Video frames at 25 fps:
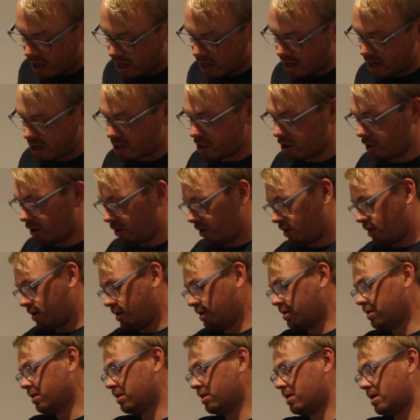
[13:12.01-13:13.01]
I
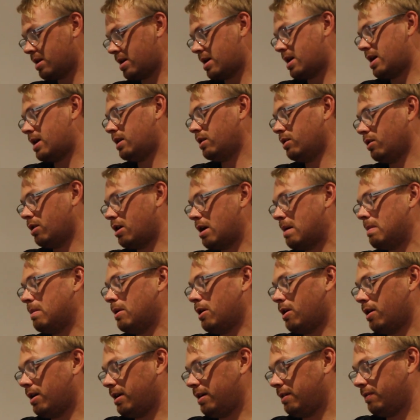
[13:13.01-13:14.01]
know I
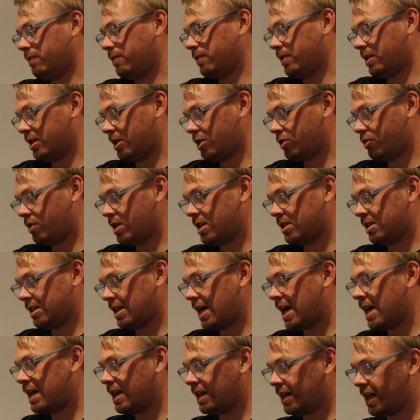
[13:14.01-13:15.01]
bought it for this reason.
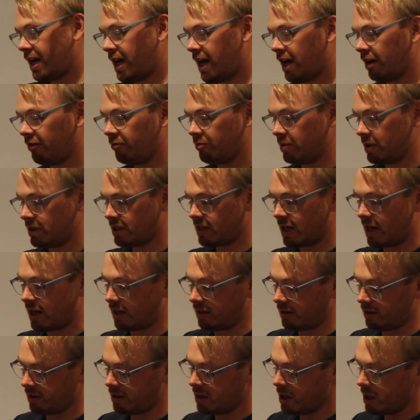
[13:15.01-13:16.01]

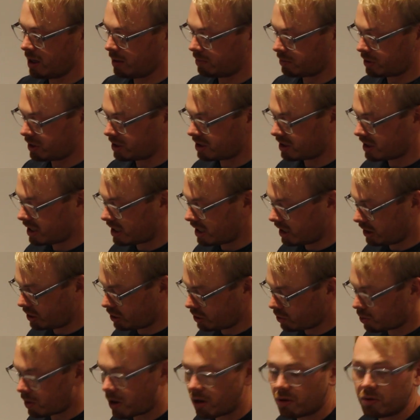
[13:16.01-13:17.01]
8.5%
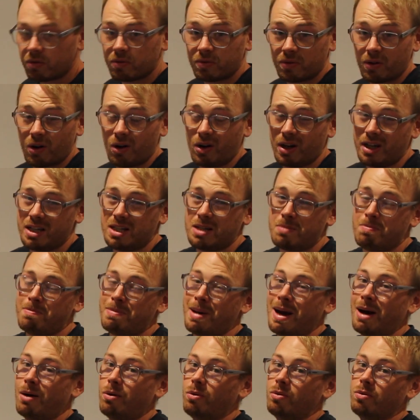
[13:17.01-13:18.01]
Prestige 1240. It's
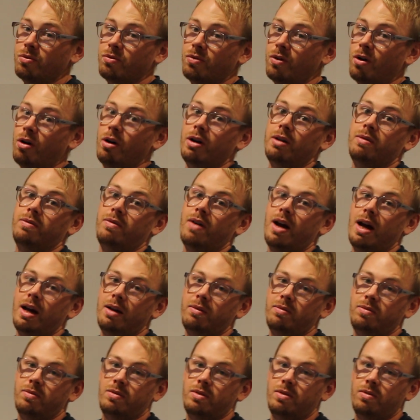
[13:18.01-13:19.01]
about
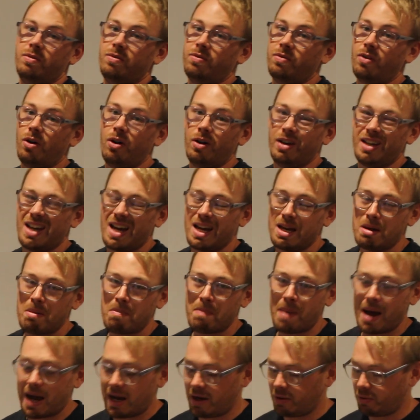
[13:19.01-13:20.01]
45 to 48
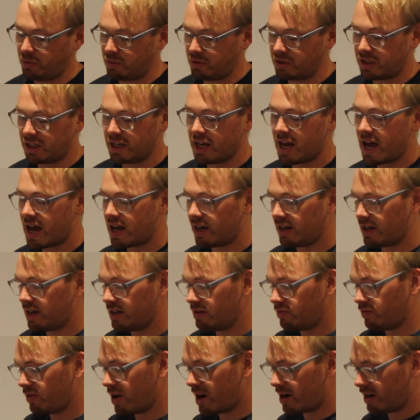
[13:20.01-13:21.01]
pounds a keg.
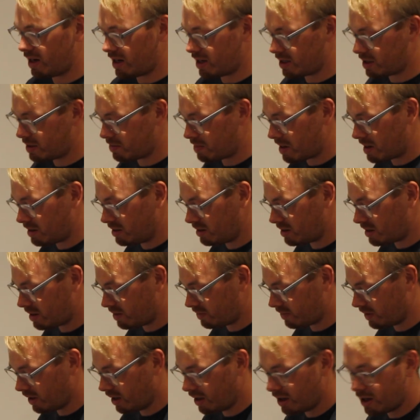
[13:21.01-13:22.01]
It's very
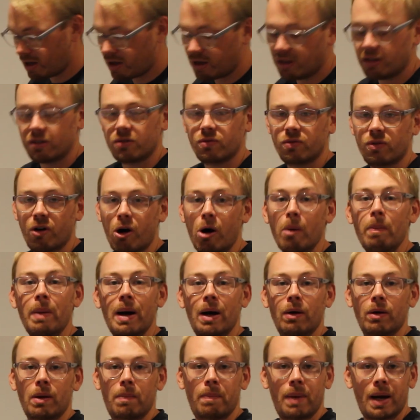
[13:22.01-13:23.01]
expensive. It's
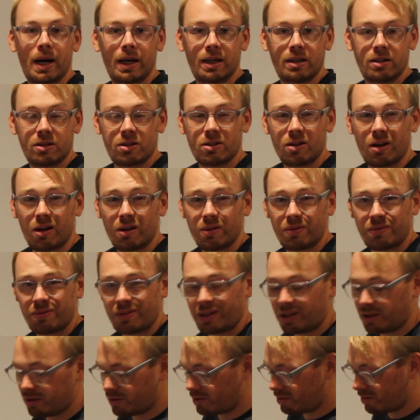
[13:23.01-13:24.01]
£4 a pint sort of
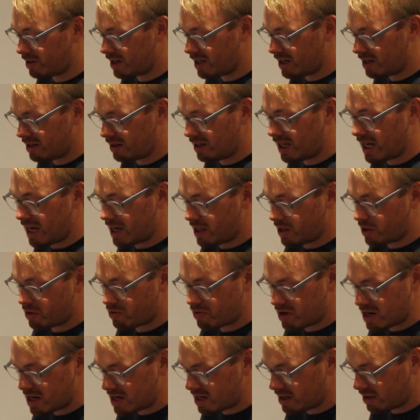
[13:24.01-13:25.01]
thing, late
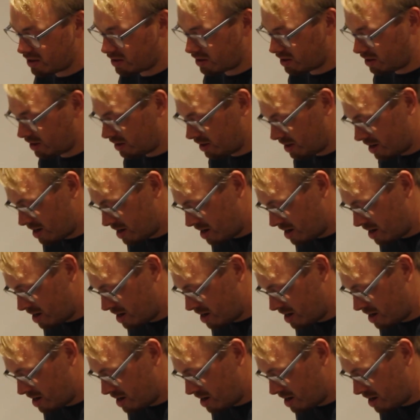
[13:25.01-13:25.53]
threes.